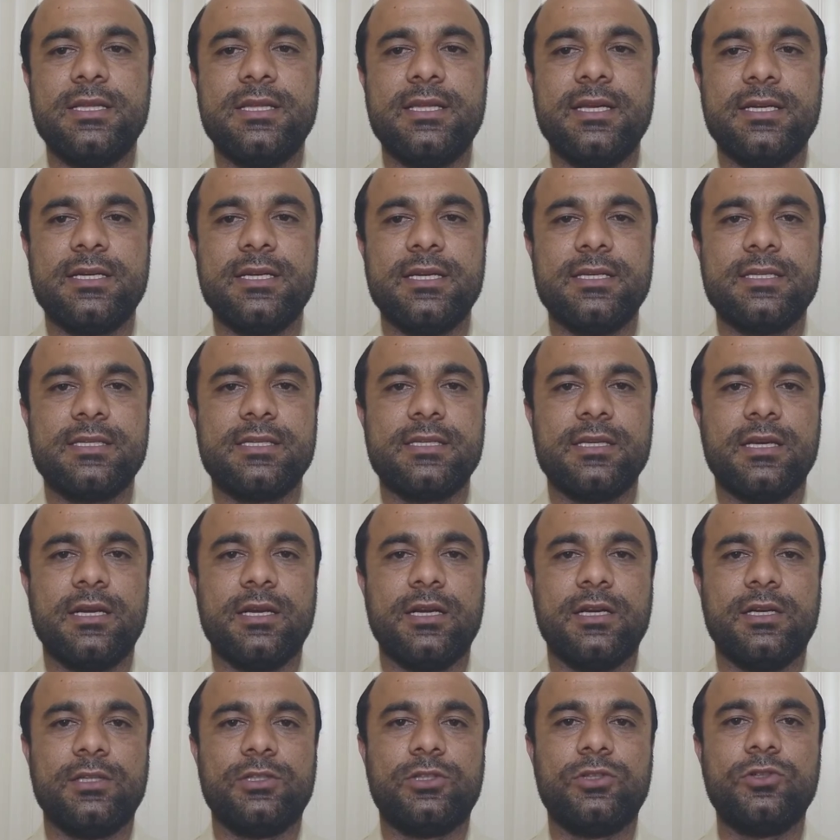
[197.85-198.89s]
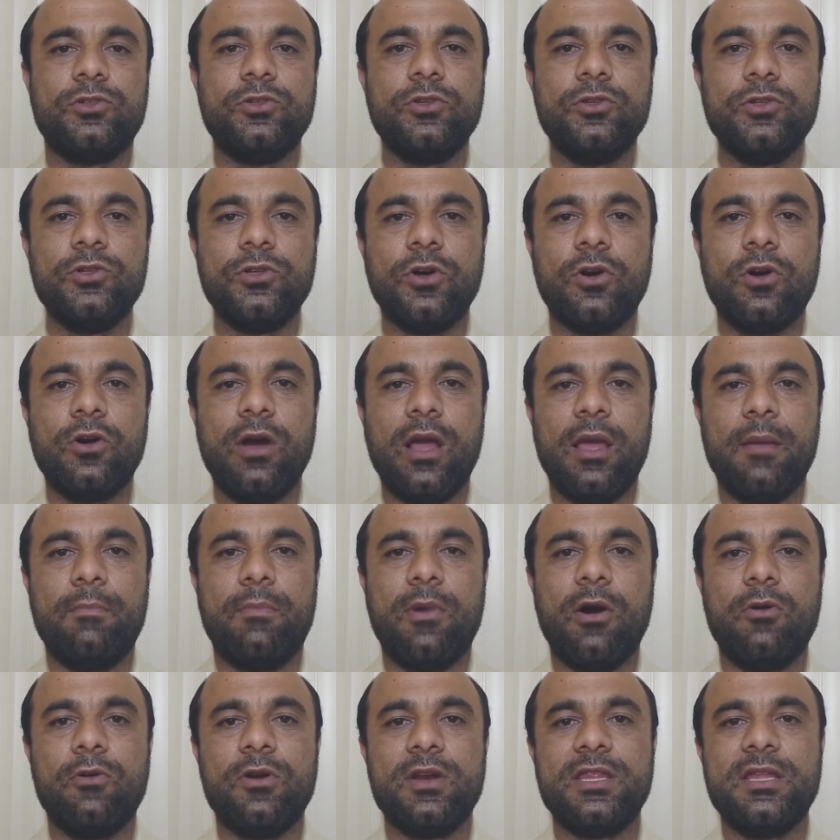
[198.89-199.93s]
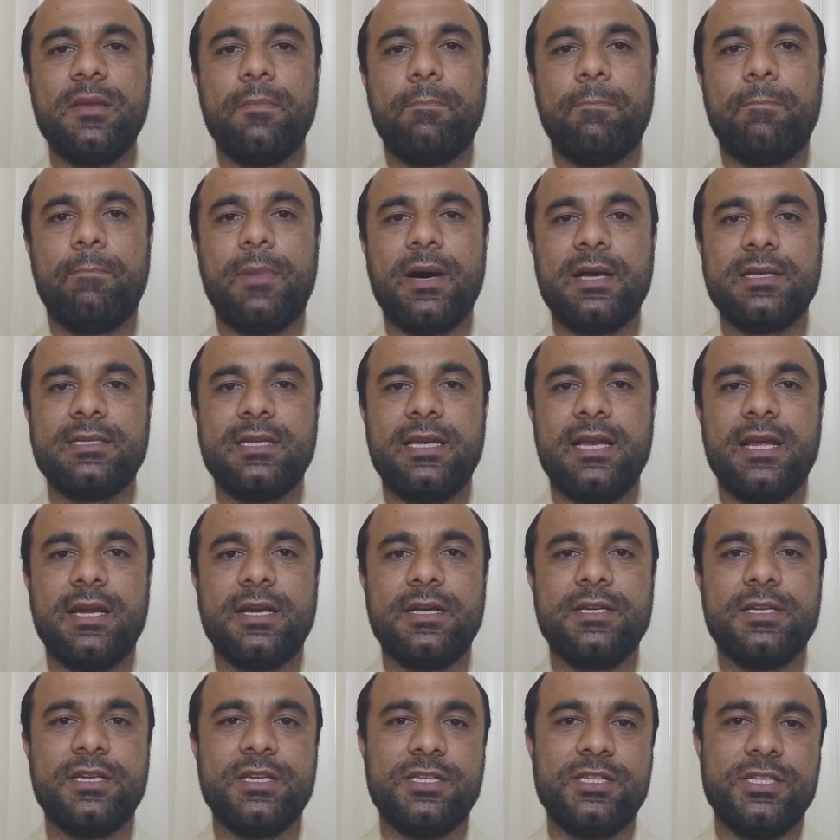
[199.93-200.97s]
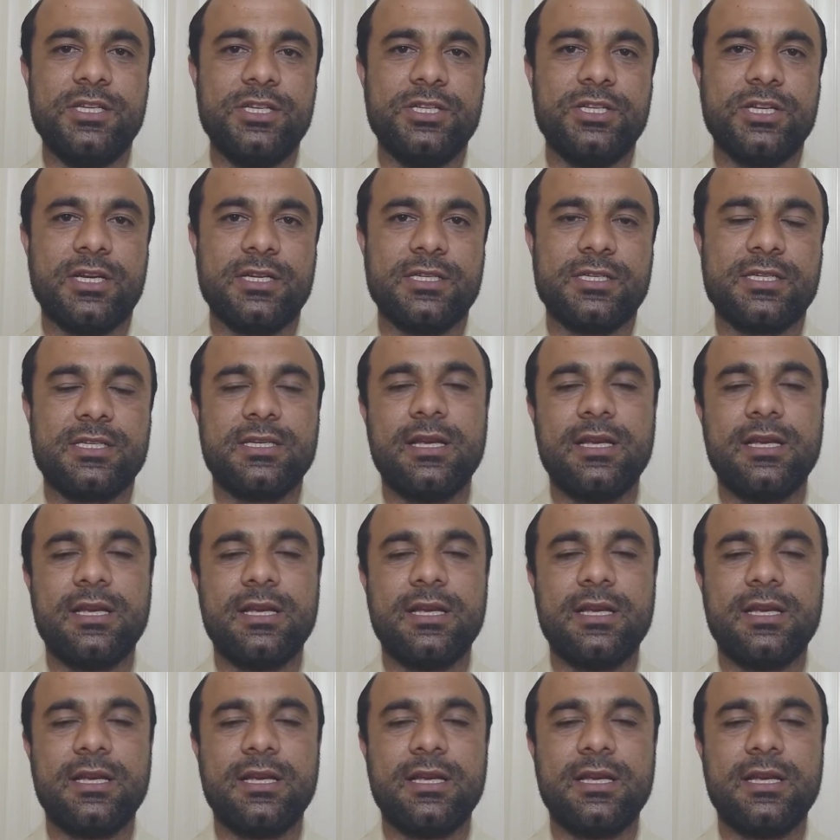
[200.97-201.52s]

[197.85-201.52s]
that is to know about the puzzling decisions.